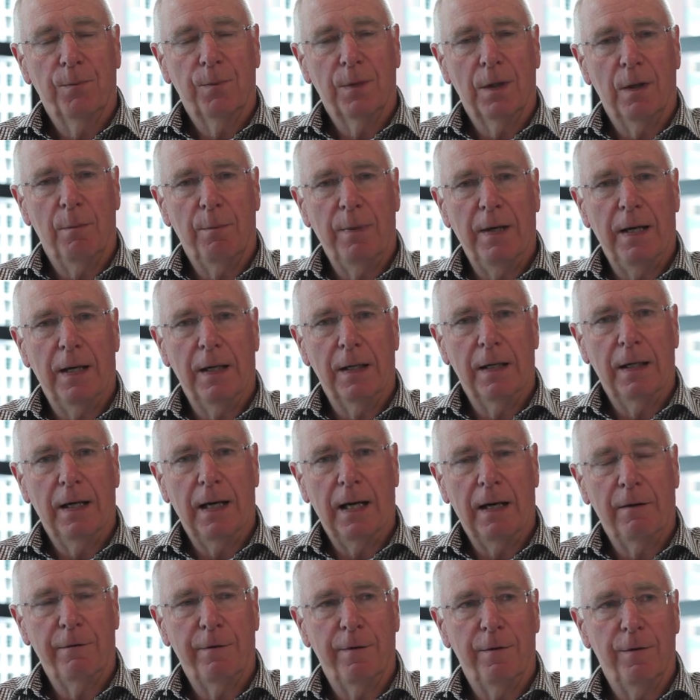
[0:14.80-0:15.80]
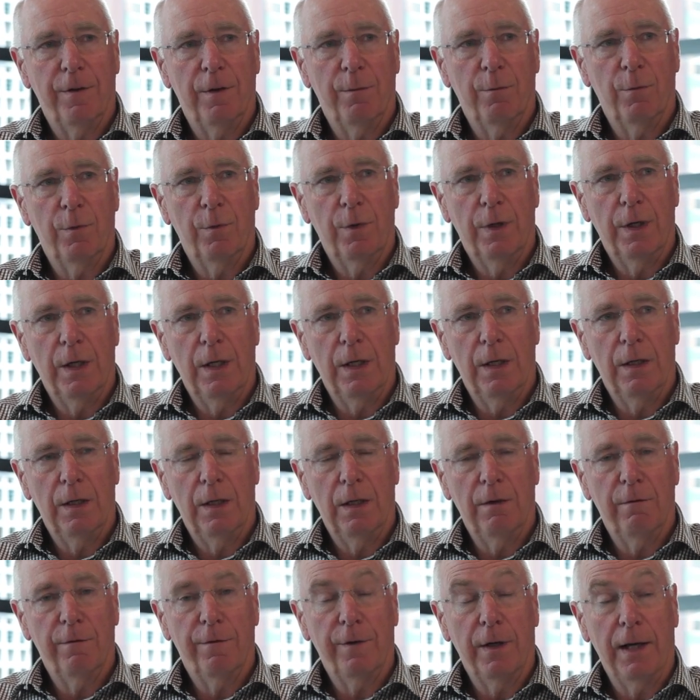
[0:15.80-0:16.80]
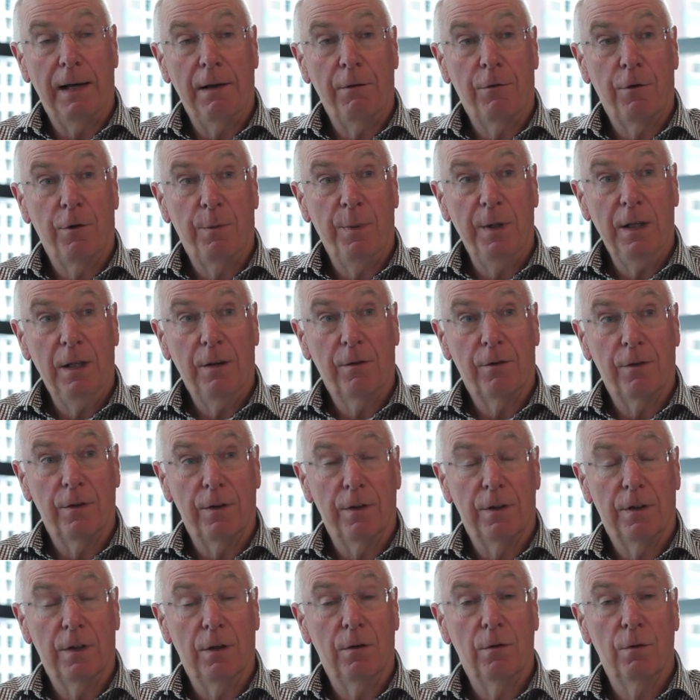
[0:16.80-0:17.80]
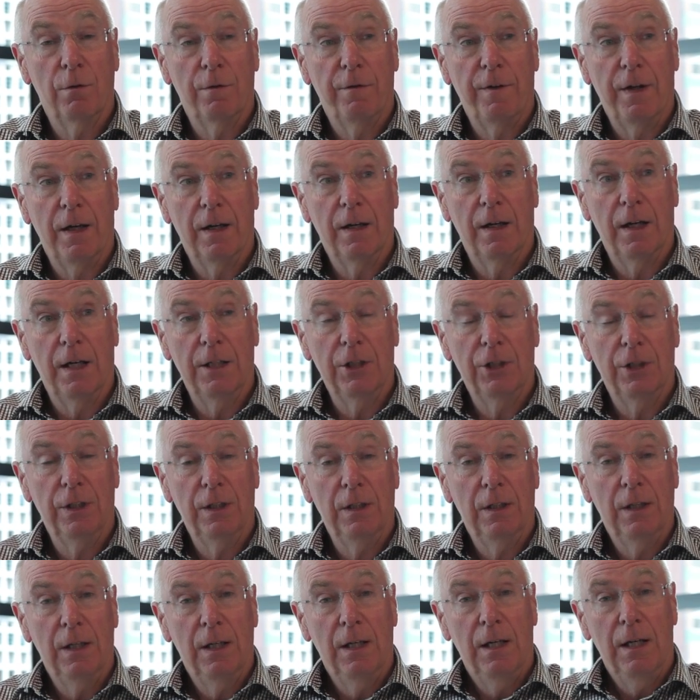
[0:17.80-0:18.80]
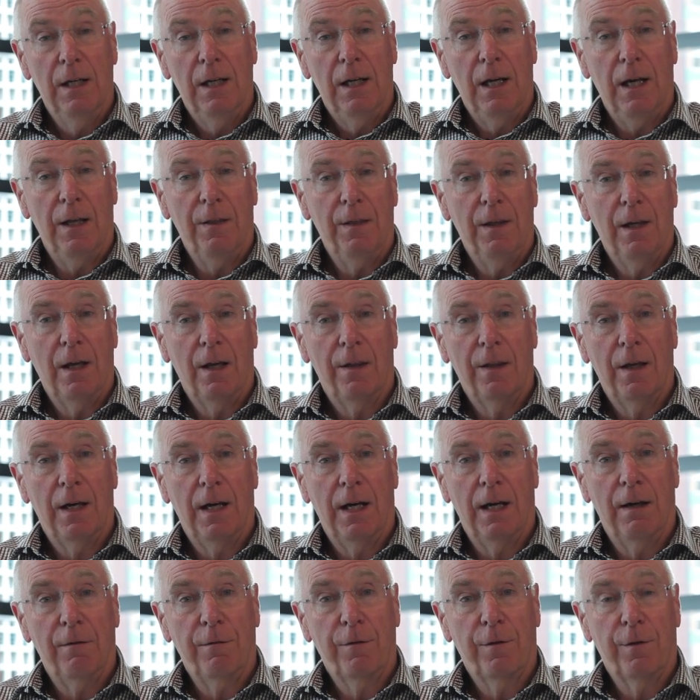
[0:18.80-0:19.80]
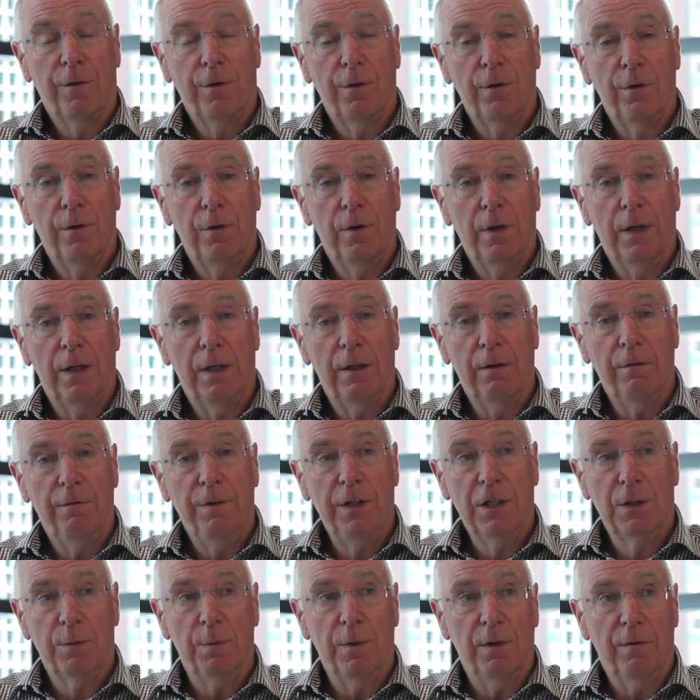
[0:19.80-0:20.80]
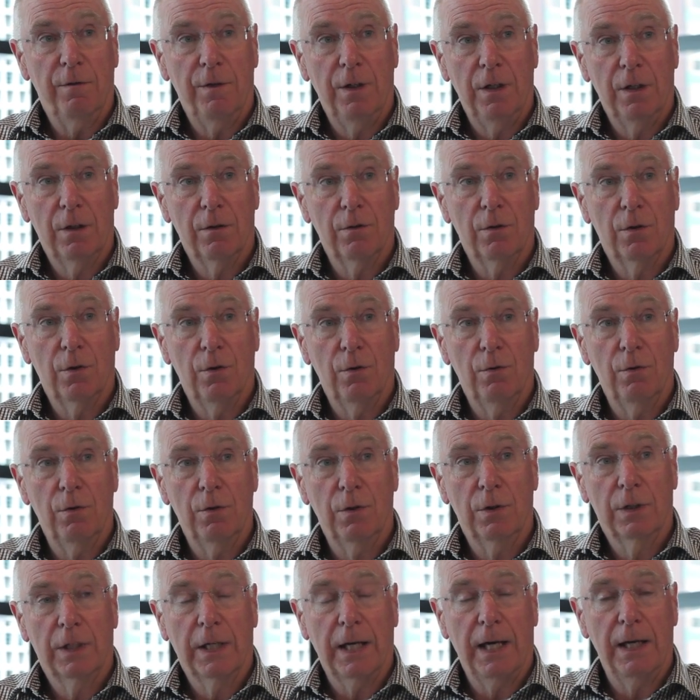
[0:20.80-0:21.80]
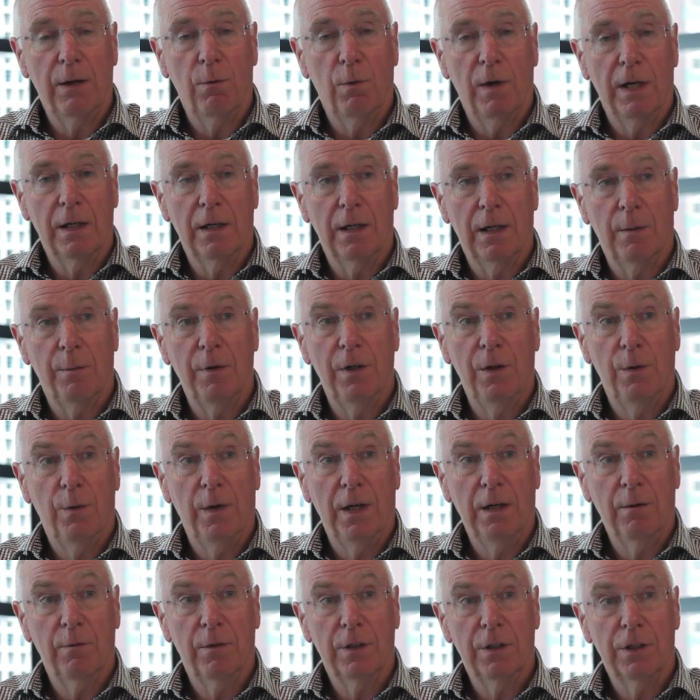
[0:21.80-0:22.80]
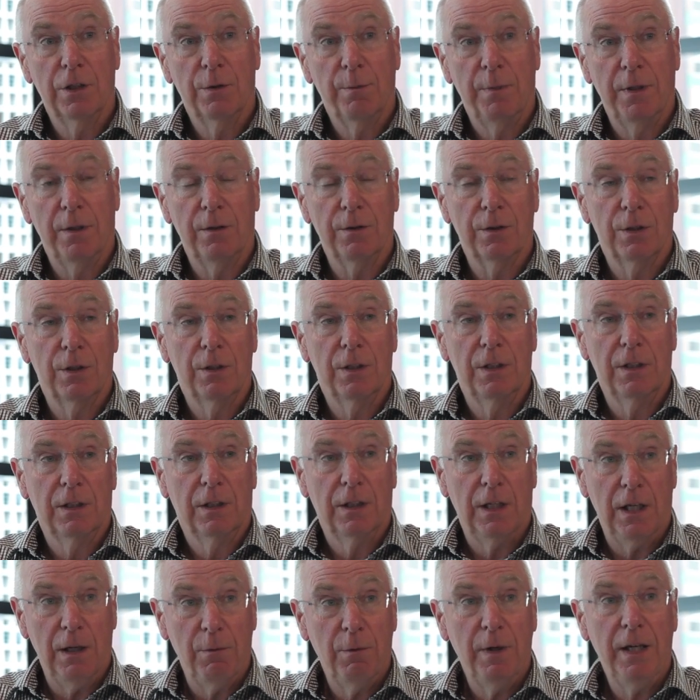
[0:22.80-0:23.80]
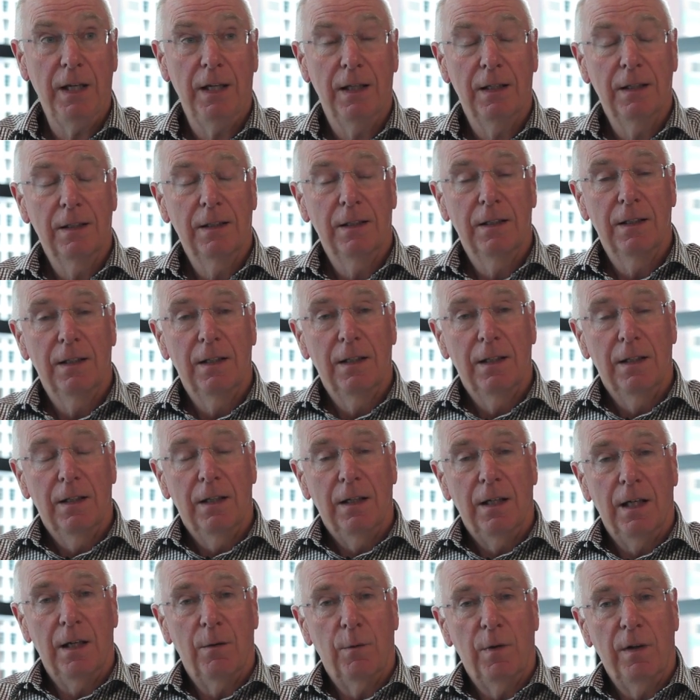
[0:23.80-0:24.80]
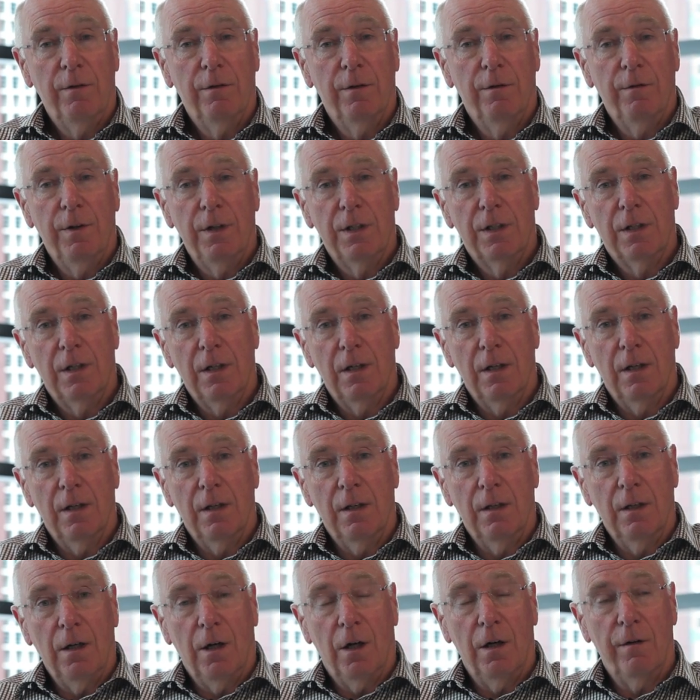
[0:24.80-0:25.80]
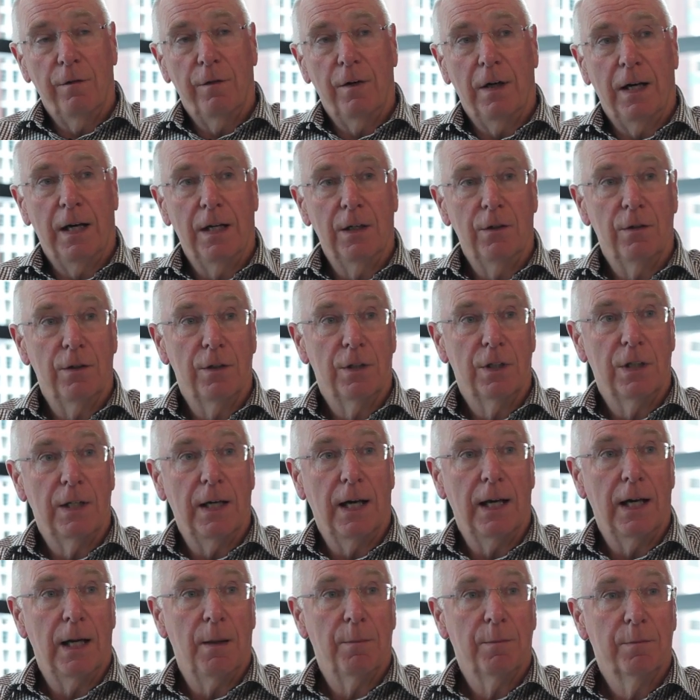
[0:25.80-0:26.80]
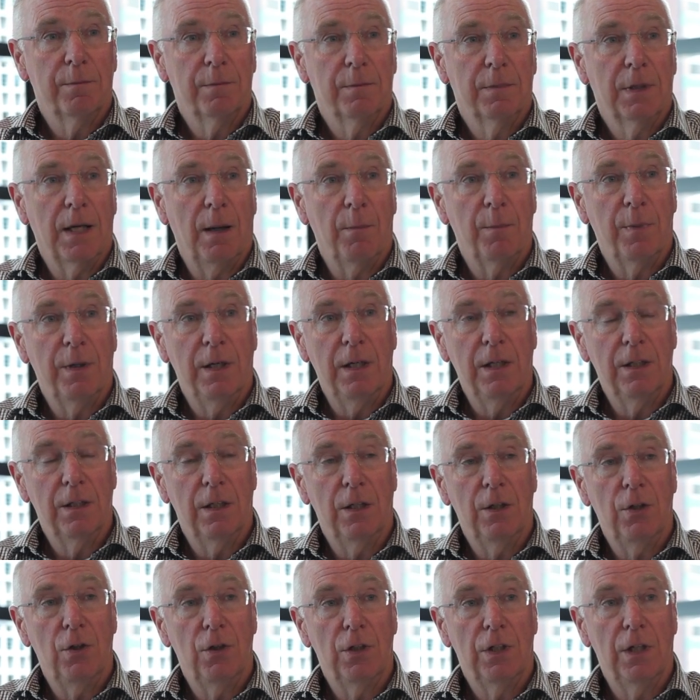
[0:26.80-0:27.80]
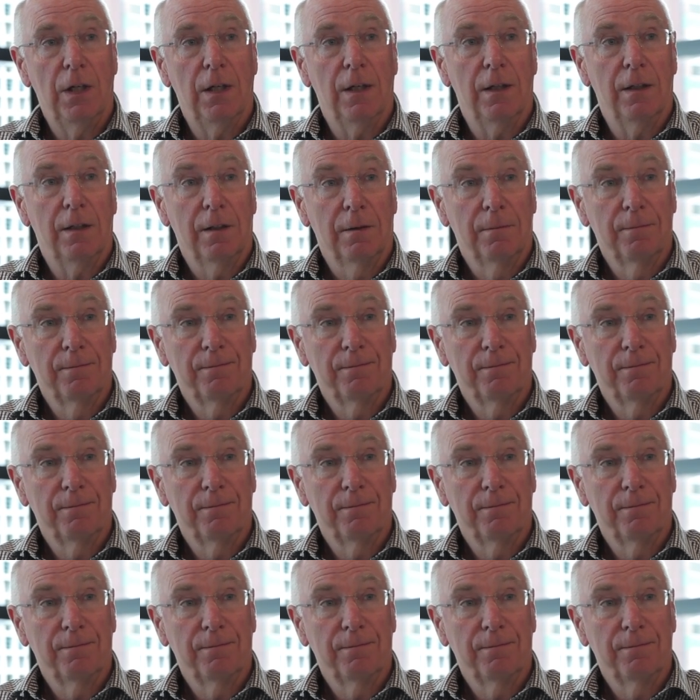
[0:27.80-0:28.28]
about half of them in philanthropy through the Tindall Foundation, and the other half through an investment vehicle called K1W1, which spells Kiwi. And we've invested in over 100 startup companies in New Zealand.